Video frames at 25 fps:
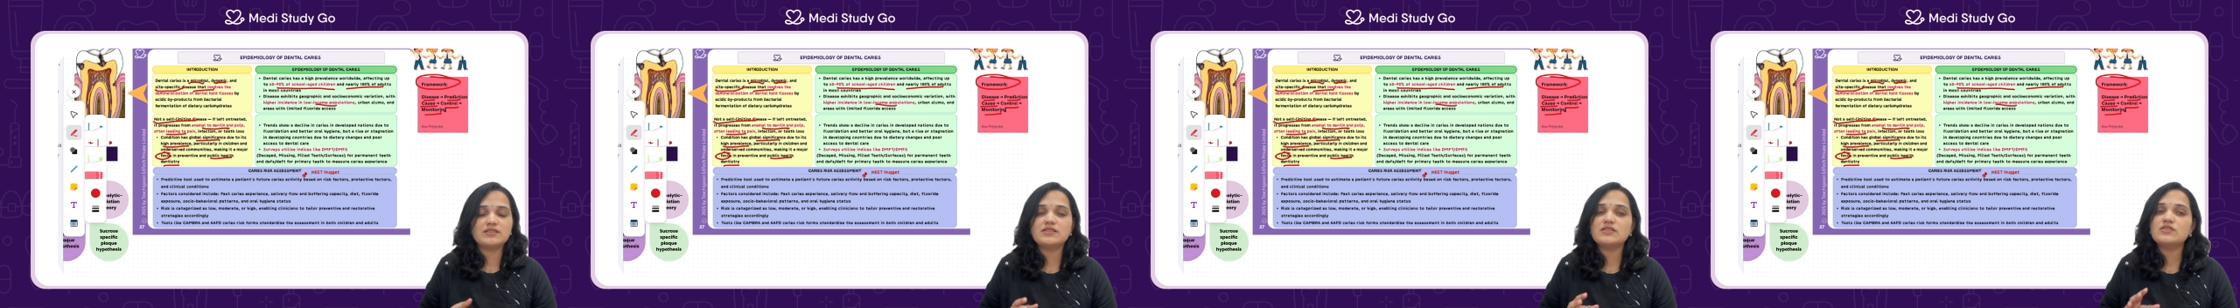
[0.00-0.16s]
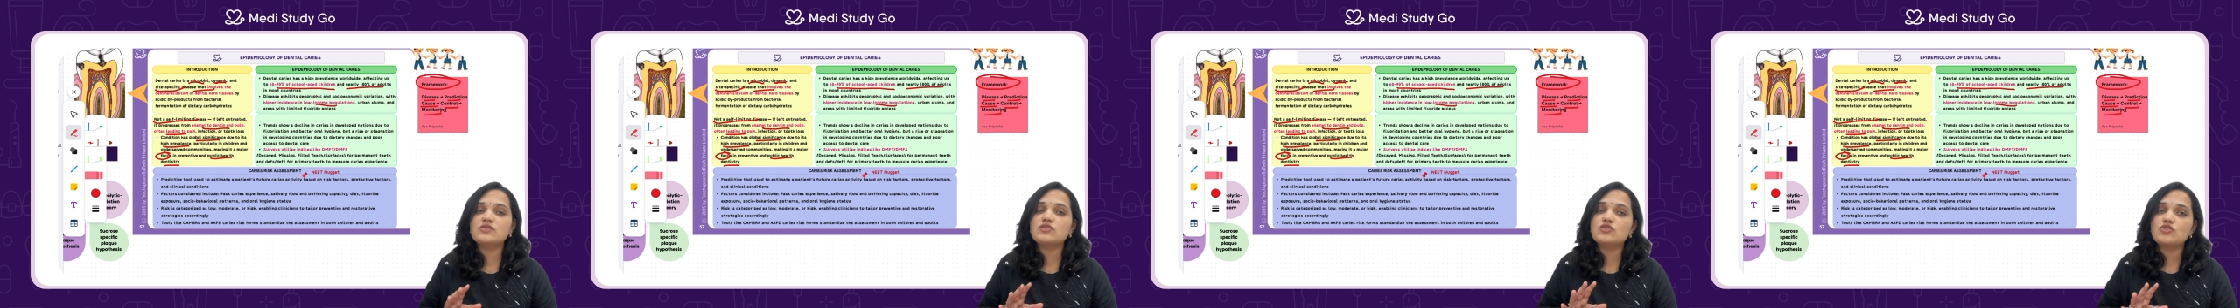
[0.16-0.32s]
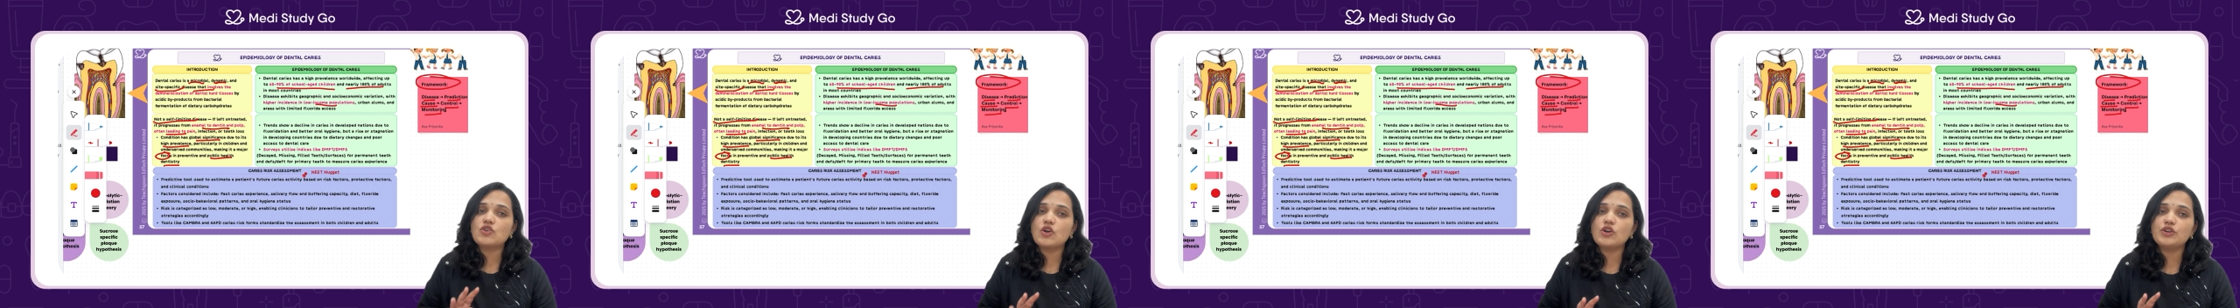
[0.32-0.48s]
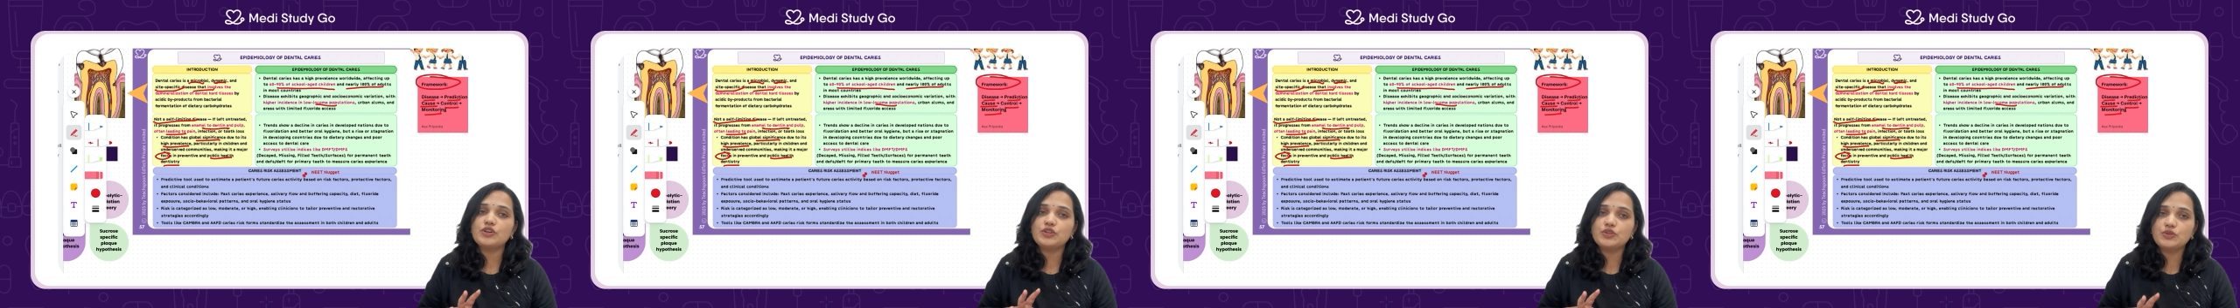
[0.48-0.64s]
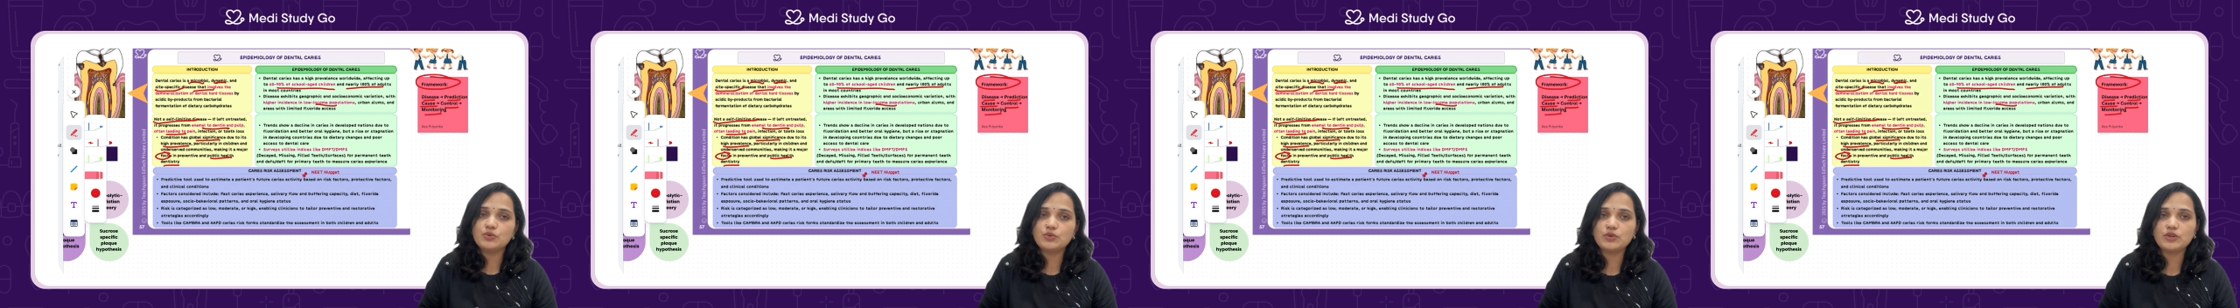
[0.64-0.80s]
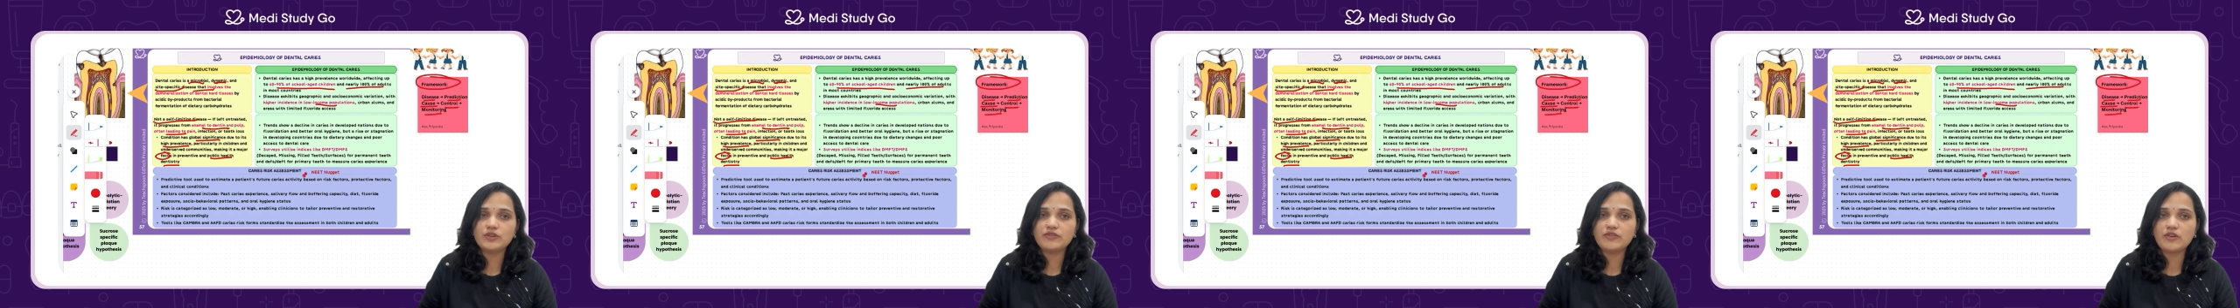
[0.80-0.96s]
is not
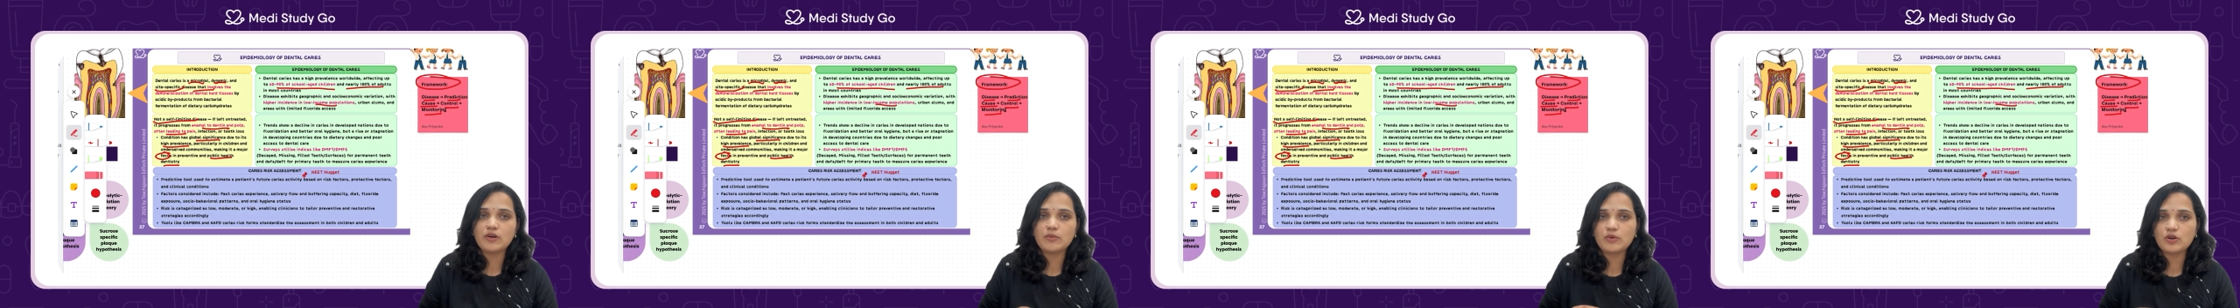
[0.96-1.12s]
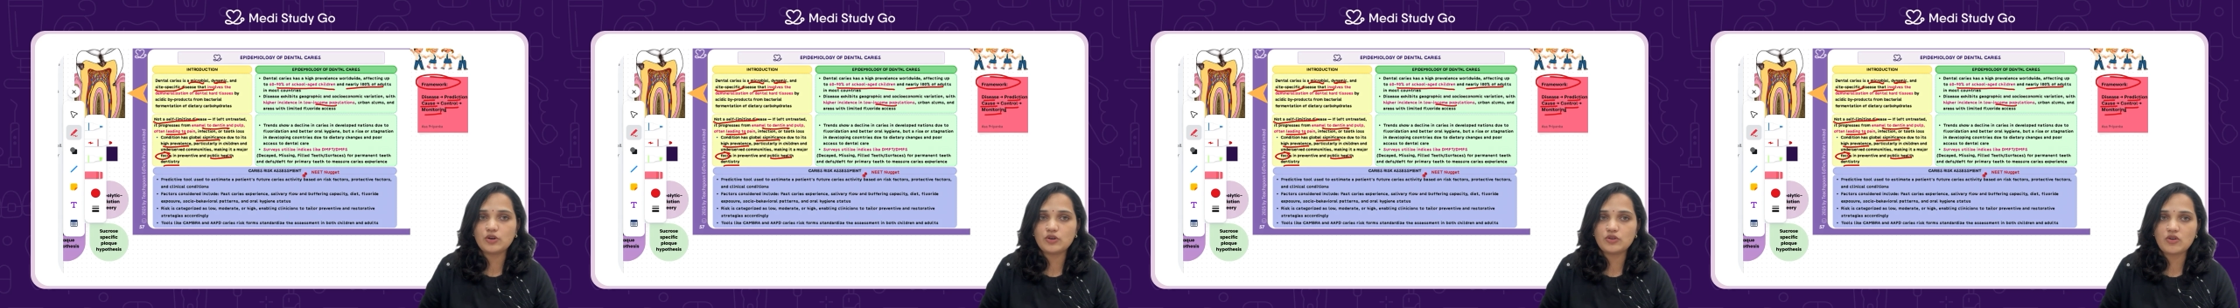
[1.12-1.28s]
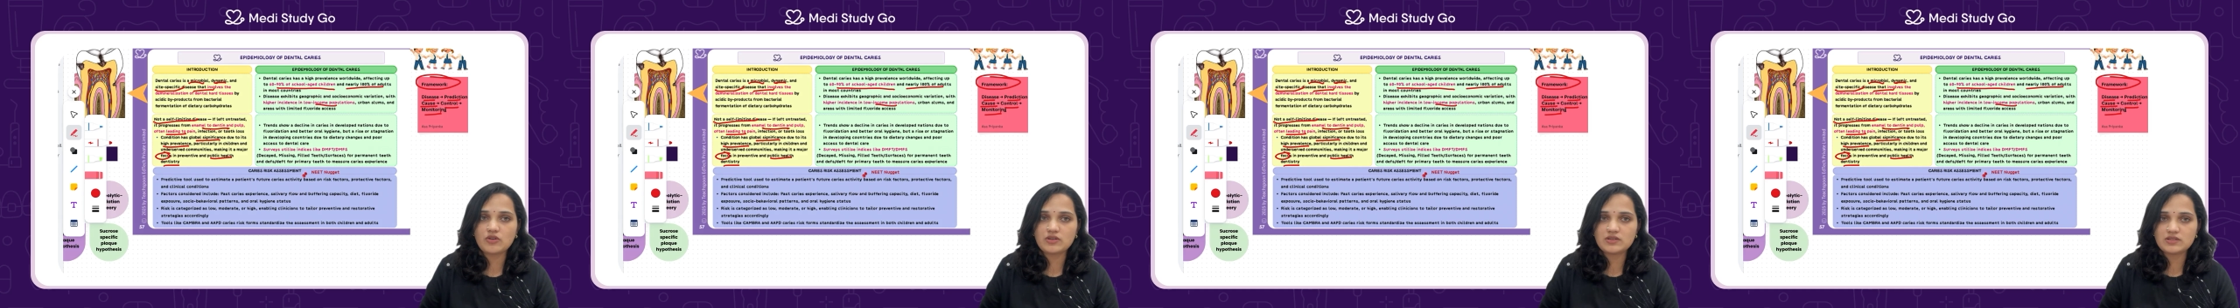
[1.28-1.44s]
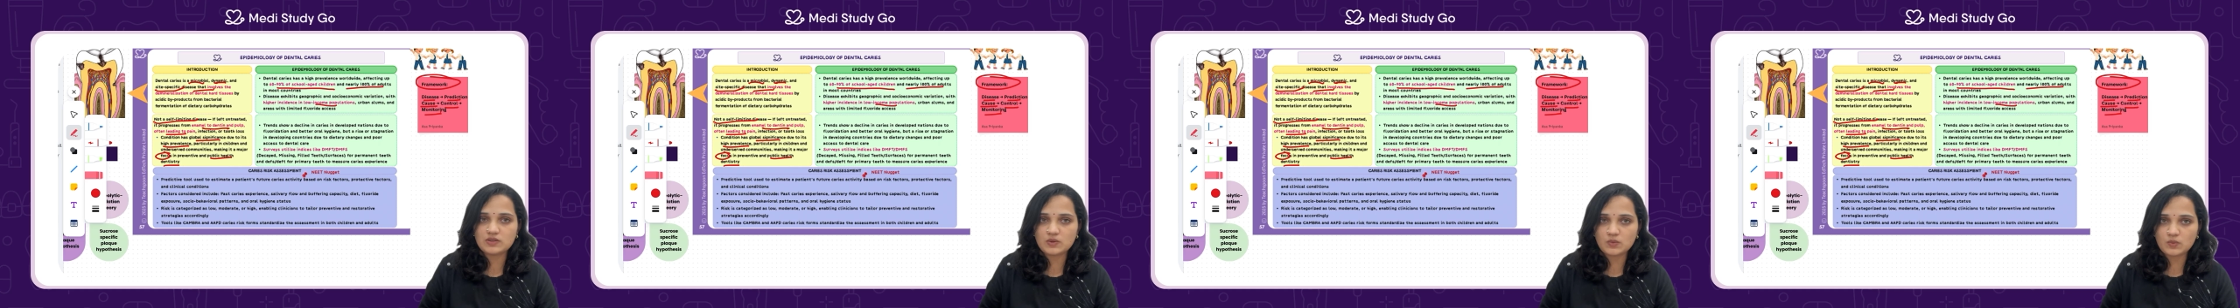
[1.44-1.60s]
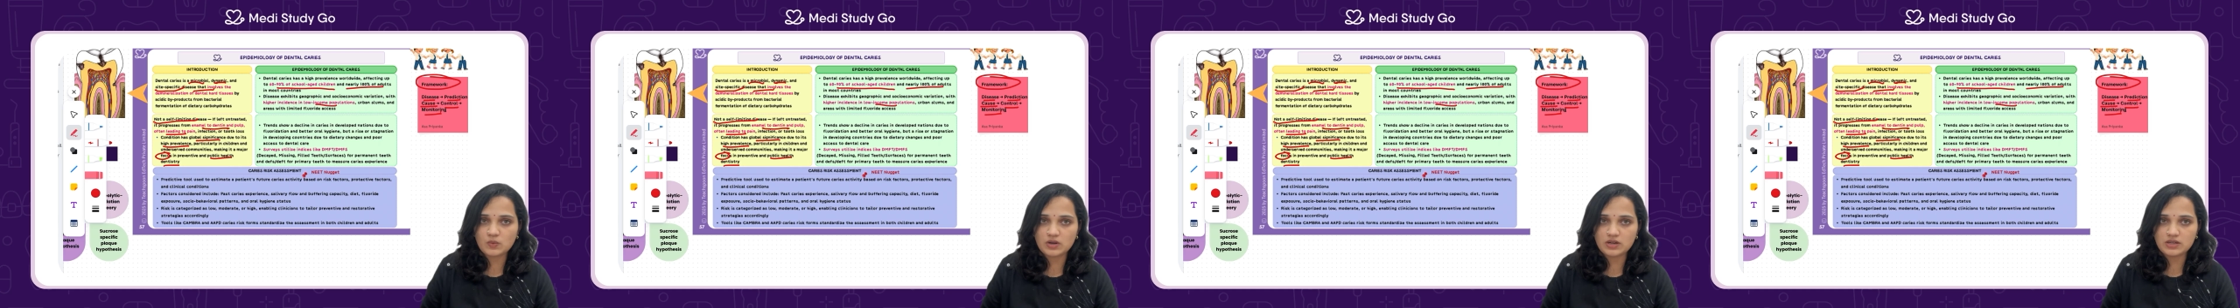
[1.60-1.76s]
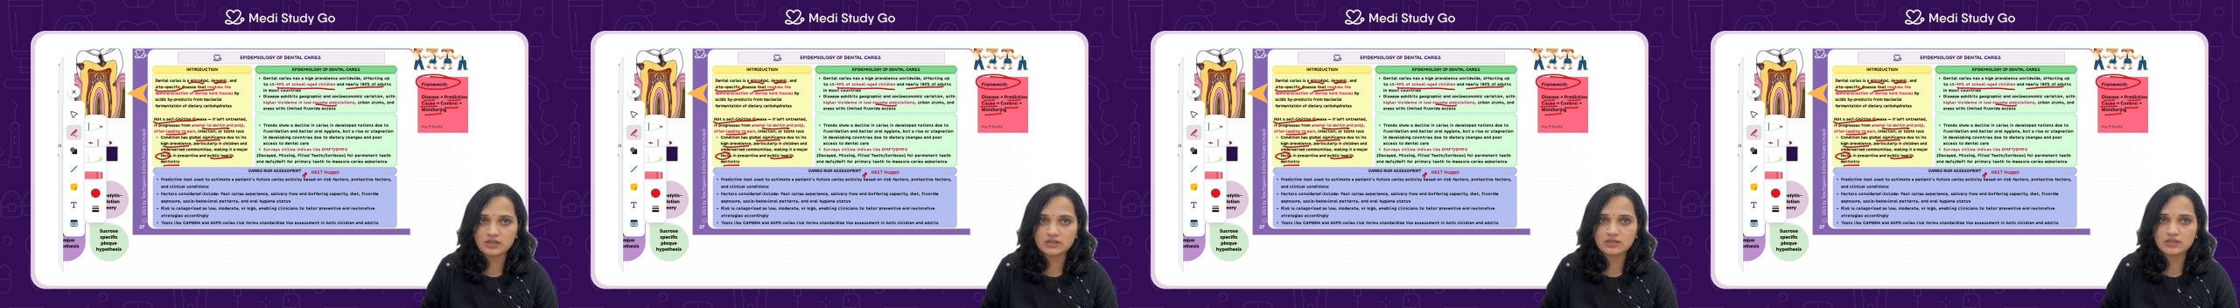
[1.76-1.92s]
uniform across the
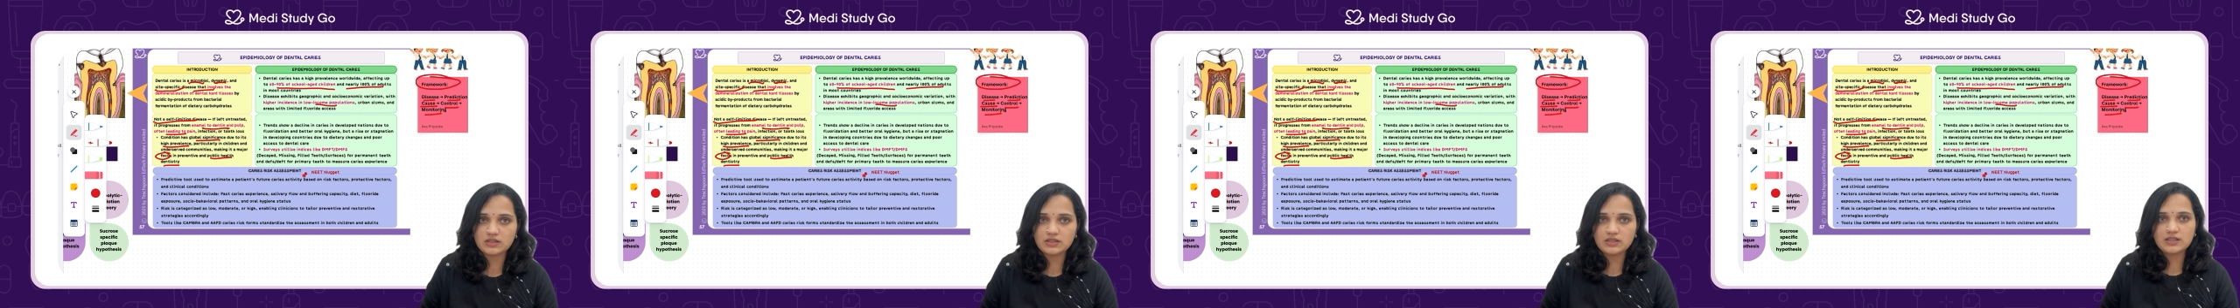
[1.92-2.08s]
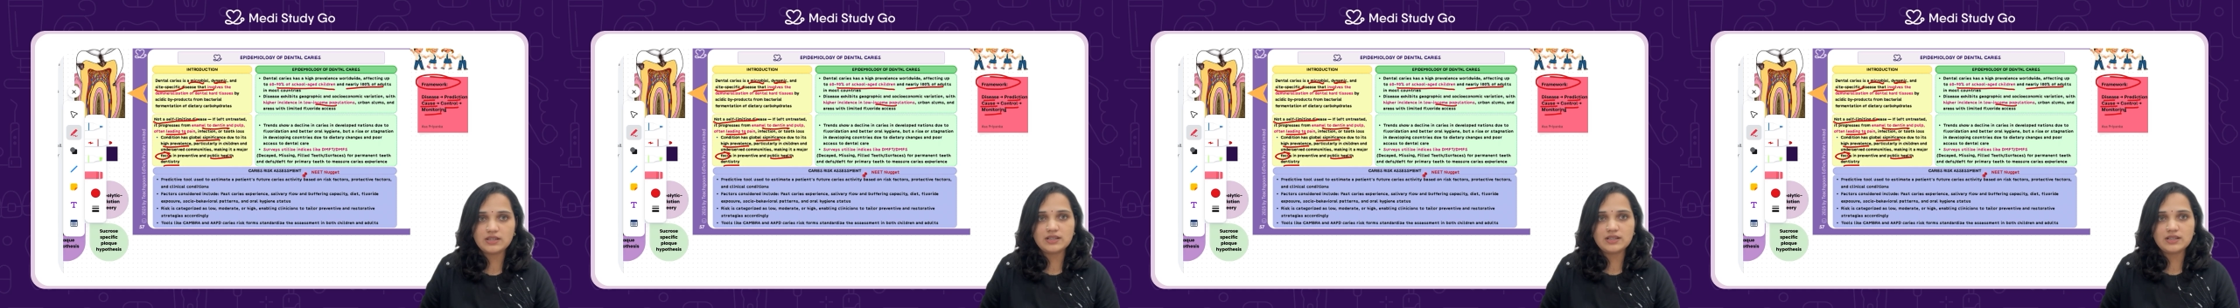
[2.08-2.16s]
world.